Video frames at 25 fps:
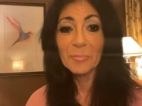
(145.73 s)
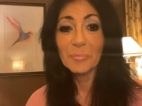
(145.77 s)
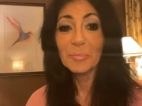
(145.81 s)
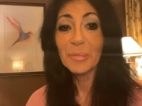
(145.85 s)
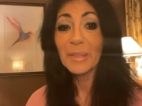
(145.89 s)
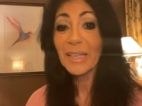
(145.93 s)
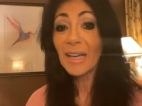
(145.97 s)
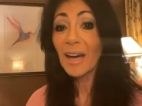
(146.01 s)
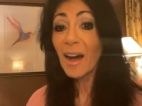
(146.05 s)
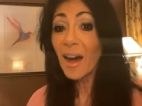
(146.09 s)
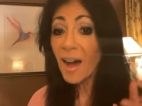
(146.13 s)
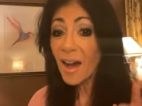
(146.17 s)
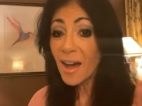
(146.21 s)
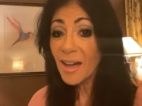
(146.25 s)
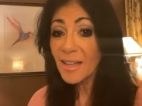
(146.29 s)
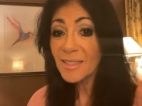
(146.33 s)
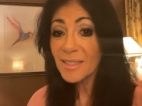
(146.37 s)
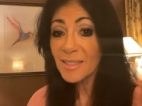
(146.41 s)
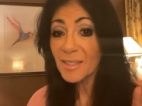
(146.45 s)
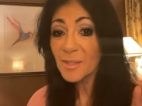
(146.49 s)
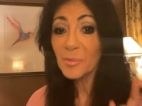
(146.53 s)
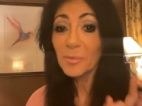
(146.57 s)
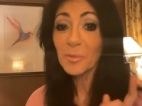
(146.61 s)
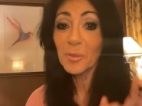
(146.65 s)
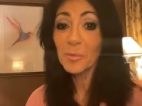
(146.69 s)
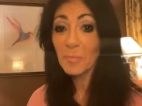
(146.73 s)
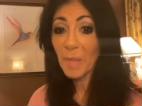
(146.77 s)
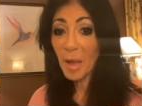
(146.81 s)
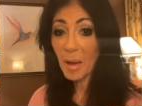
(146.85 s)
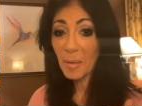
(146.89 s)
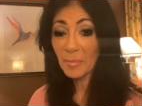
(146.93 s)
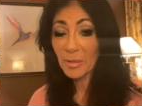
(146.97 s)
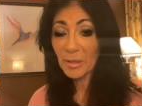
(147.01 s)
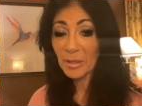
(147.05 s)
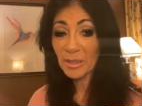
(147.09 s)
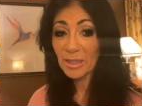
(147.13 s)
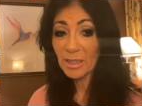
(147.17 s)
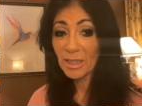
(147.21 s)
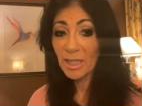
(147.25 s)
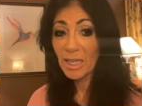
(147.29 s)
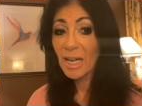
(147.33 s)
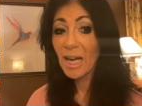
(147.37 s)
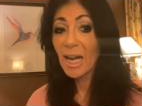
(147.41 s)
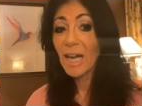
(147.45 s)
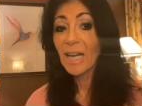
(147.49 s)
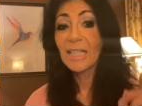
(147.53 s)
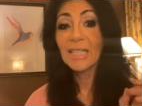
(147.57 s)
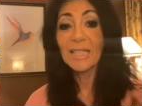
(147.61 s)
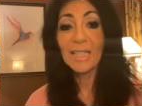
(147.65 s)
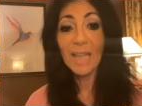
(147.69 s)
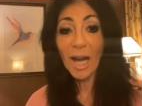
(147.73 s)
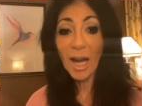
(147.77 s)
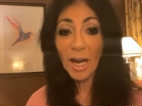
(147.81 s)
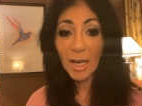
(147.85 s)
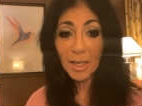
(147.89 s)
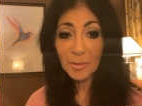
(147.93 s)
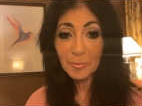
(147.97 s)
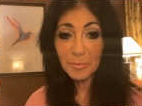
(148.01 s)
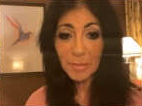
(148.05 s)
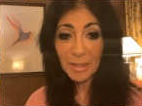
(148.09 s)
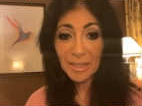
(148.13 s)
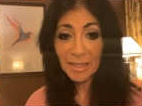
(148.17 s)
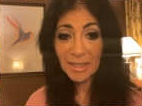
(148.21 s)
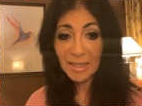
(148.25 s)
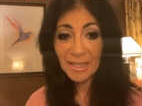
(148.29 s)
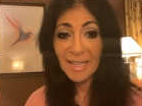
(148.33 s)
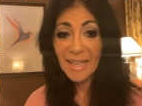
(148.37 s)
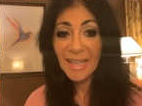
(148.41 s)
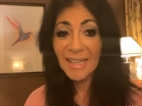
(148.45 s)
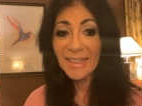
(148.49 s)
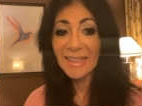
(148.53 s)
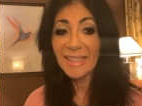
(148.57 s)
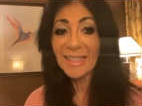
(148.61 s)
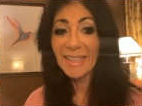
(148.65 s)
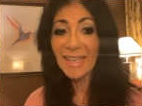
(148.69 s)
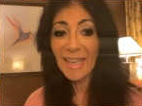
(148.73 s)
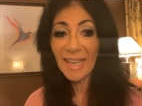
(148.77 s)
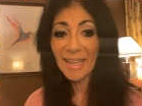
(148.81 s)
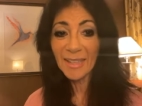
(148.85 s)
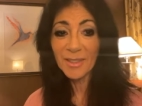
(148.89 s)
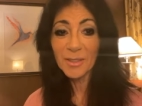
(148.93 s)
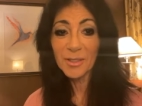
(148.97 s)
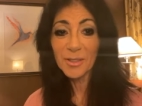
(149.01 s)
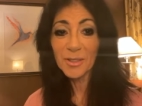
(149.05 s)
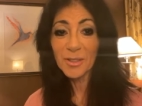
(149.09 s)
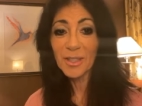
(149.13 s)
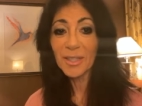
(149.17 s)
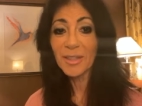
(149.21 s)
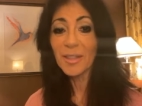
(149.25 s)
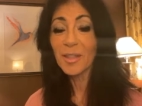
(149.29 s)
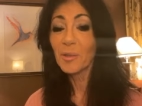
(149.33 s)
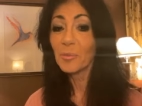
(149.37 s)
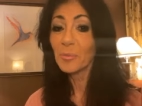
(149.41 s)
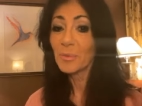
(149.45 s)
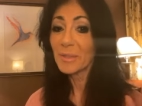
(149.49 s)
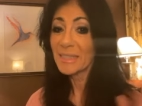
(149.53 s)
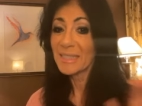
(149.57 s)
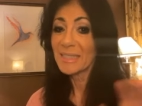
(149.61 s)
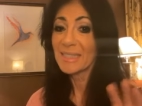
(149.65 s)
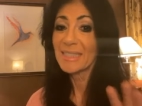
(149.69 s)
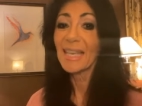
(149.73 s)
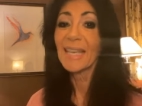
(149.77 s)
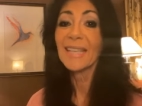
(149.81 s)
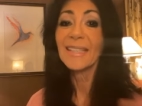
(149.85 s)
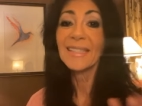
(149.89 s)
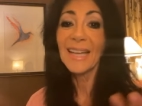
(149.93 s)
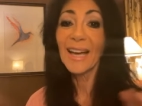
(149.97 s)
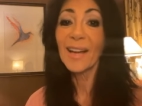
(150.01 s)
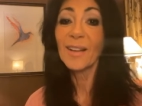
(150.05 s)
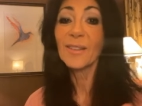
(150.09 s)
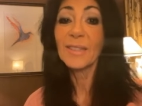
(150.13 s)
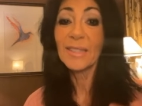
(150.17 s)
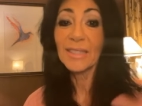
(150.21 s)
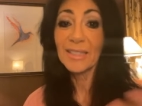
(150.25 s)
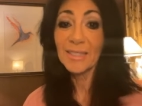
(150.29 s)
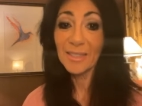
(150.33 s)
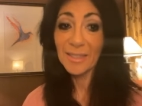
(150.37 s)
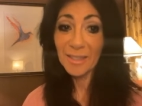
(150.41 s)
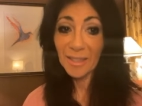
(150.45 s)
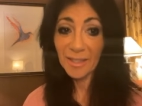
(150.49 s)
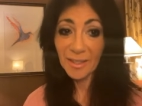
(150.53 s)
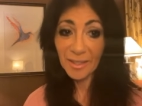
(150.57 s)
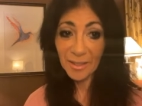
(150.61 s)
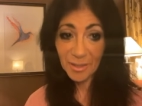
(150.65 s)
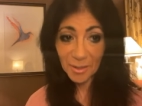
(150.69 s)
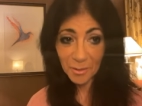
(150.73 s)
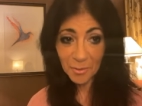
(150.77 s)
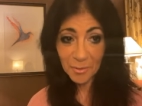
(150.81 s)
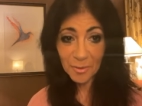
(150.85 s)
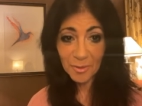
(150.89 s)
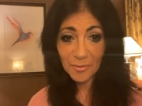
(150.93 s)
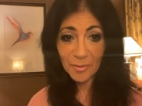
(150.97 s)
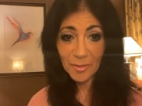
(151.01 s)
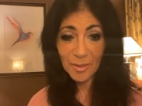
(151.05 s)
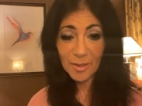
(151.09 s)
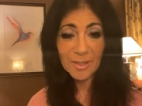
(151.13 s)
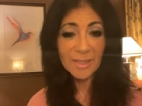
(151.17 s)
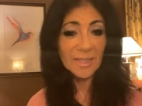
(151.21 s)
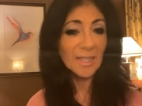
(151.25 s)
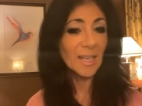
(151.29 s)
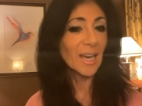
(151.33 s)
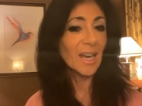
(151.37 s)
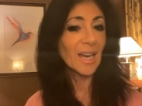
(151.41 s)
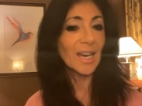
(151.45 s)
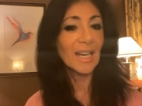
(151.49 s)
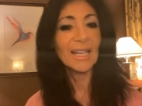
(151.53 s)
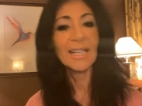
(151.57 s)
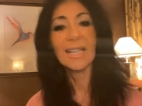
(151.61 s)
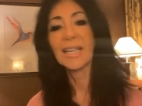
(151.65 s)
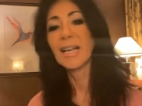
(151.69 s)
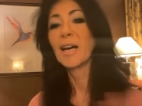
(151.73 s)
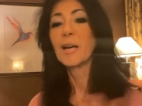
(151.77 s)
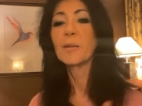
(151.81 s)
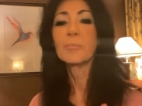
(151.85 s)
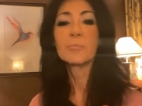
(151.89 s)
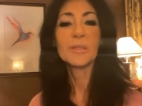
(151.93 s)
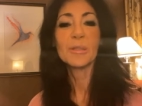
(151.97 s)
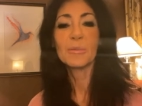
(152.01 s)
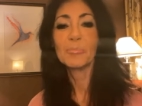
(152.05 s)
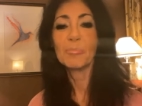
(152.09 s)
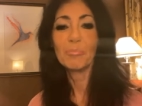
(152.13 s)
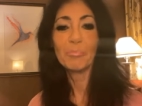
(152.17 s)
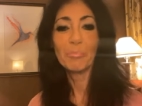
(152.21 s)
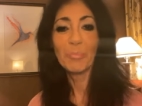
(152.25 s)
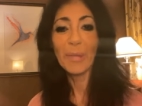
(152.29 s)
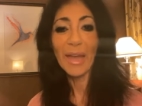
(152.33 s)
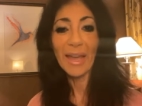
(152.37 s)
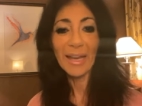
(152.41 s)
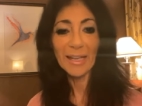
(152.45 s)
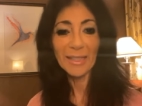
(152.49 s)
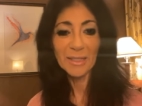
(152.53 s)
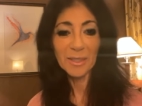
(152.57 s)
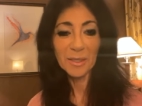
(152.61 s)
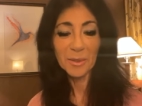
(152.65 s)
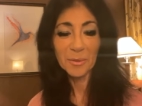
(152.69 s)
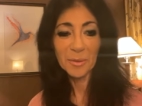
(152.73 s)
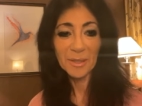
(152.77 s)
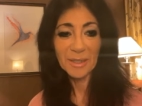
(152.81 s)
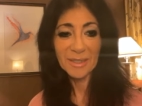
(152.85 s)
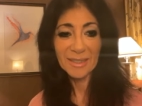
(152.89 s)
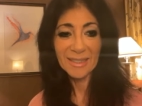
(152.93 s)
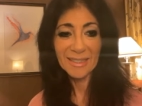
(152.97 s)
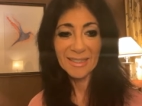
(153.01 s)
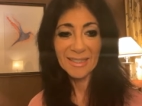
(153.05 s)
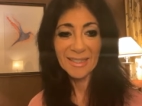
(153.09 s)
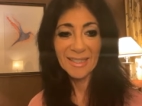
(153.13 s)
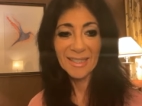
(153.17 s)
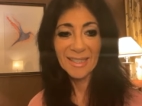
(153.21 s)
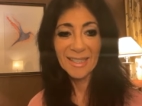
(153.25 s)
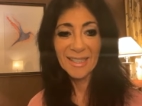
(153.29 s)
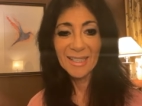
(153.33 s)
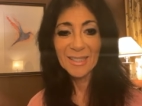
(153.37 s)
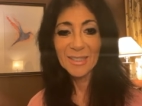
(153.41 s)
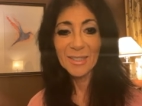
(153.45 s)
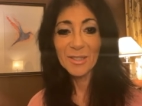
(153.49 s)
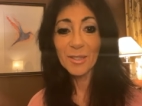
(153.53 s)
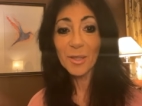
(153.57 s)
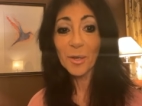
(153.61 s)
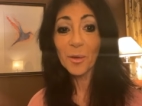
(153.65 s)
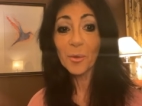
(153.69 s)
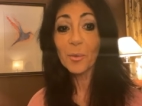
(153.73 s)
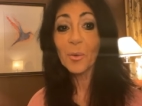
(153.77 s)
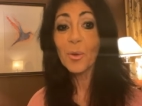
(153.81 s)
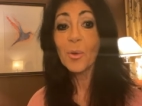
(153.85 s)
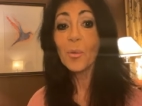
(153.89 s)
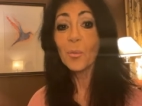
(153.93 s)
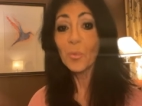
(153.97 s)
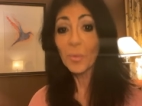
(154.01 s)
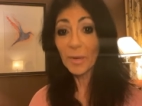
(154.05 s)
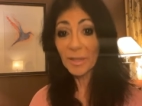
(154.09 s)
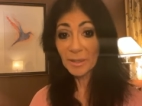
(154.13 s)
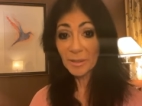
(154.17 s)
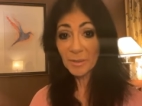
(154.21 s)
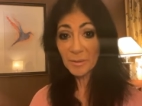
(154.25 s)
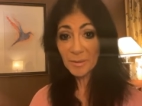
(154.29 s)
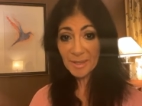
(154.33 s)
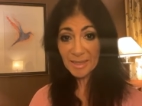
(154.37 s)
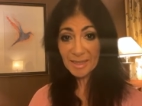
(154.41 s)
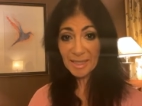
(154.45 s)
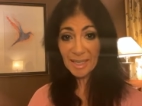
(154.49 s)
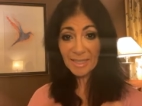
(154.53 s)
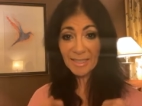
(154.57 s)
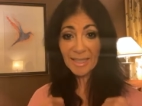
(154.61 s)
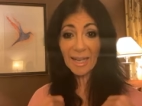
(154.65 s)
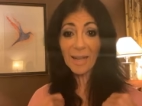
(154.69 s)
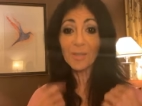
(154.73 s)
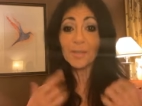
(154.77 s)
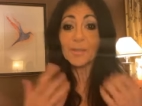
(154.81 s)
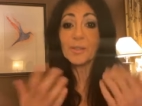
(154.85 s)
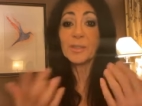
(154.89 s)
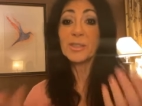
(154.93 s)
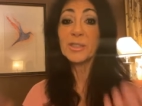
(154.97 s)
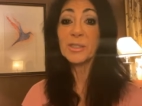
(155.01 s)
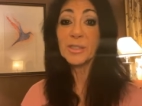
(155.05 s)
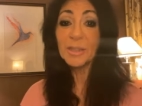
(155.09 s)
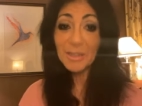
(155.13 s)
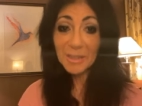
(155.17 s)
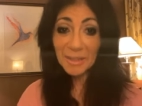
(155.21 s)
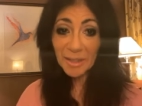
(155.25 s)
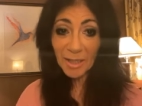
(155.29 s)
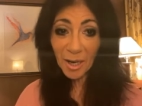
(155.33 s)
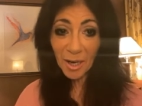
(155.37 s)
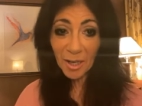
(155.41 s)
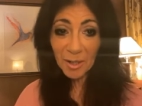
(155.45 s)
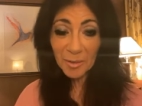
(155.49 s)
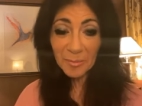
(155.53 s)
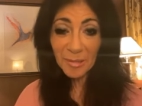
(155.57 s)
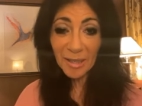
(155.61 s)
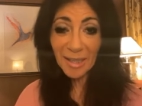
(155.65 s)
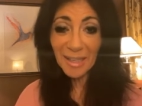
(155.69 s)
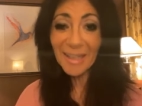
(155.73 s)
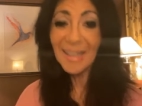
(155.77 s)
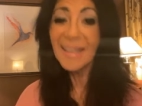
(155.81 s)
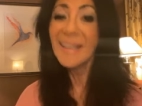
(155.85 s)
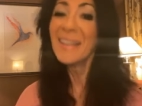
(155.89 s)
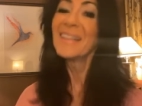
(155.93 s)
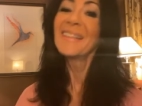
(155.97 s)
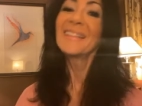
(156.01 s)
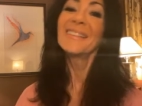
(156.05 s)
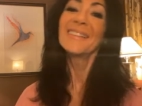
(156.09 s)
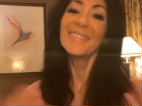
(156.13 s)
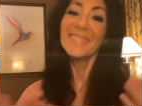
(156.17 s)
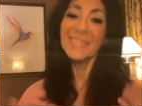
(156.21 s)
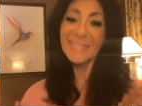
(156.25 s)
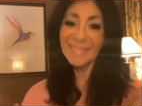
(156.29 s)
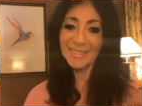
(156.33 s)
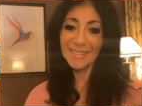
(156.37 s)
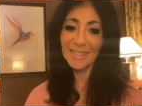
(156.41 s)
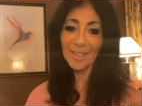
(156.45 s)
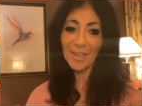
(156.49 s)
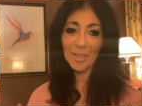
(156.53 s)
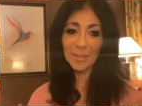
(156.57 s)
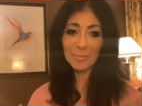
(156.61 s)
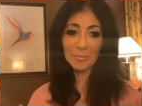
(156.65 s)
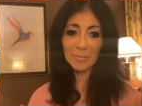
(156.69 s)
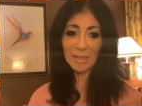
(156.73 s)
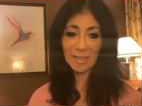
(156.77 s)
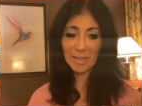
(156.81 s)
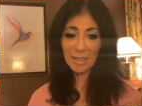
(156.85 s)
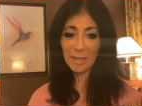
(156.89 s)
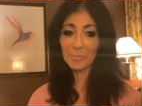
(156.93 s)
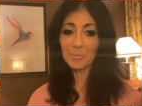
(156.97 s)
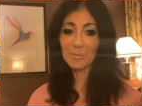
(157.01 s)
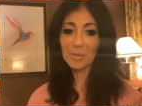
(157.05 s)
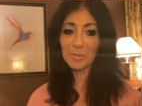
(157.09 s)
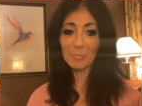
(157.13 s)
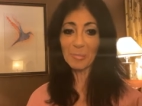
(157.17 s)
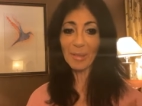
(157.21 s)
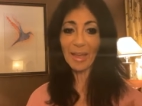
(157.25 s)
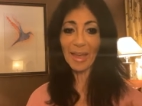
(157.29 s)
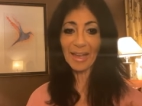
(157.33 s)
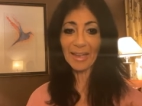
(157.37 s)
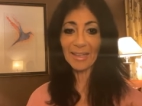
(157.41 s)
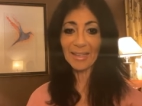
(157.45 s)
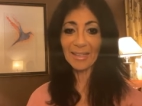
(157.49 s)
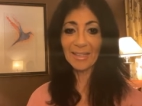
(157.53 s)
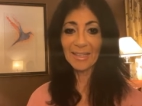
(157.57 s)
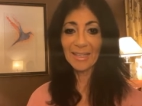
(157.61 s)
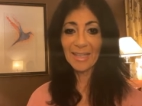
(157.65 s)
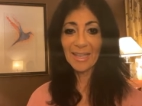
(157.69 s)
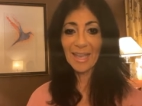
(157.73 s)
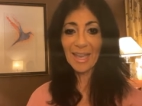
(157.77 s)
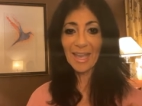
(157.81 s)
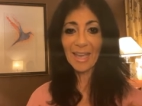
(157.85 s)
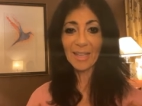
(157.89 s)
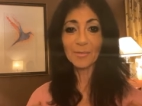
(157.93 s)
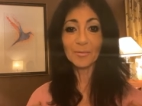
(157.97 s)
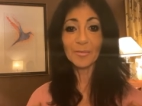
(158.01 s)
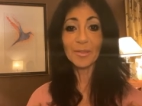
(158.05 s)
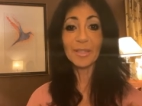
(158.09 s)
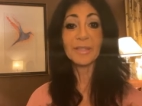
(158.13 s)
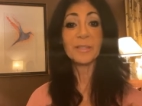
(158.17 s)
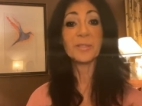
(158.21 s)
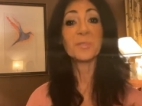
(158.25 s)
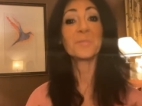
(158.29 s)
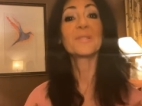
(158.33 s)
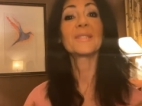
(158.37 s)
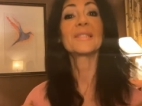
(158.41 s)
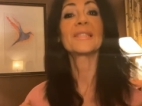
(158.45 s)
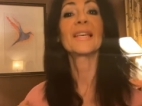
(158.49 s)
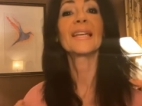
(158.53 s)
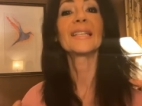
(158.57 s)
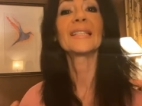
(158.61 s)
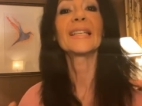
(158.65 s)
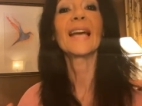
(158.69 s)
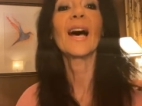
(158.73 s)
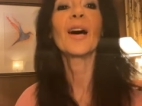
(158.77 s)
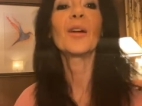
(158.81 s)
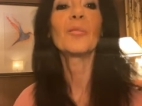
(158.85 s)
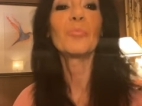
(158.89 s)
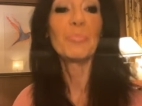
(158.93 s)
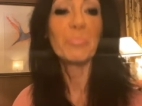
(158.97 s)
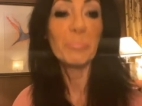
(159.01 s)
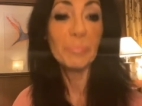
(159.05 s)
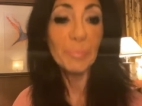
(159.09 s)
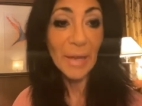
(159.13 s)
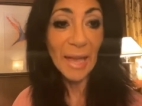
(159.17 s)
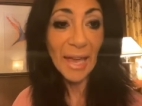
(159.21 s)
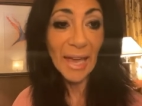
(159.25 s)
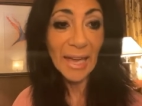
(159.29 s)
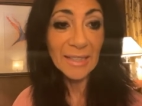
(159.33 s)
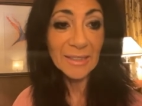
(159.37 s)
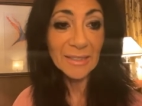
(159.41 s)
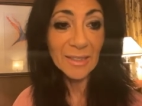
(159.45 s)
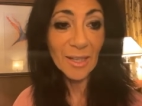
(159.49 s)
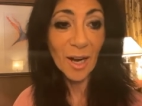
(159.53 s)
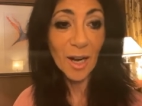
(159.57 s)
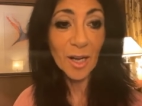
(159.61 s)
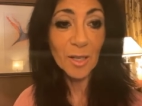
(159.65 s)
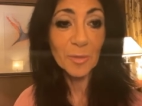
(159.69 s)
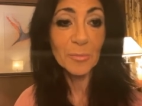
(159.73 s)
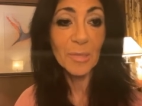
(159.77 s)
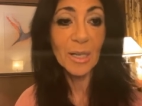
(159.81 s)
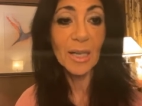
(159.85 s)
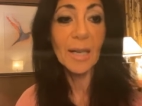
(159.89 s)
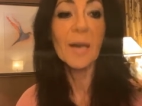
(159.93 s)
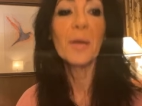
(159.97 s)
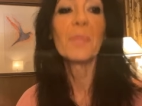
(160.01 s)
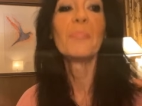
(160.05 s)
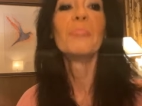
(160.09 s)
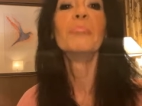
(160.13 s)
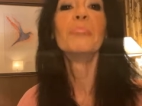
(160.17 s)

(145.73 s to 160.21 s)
Because remember, karma, the energy that we send out into the universe, comes back to us. So when you send out good karma, good karma comes back. And when you send out bad karma,